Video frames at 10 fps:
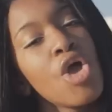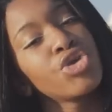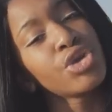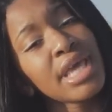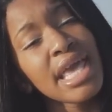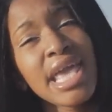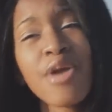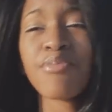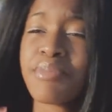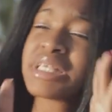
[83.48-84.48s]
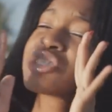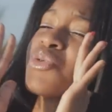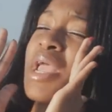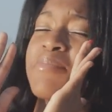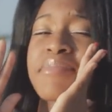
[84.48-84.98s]
be the same
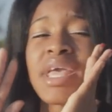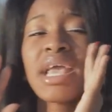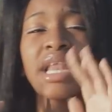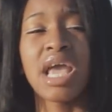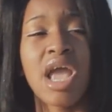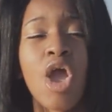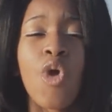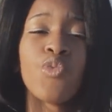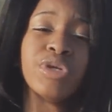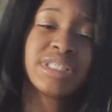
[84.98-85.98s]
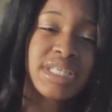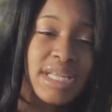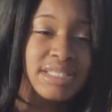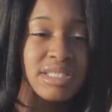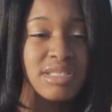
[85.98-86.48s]
person. So I just love her.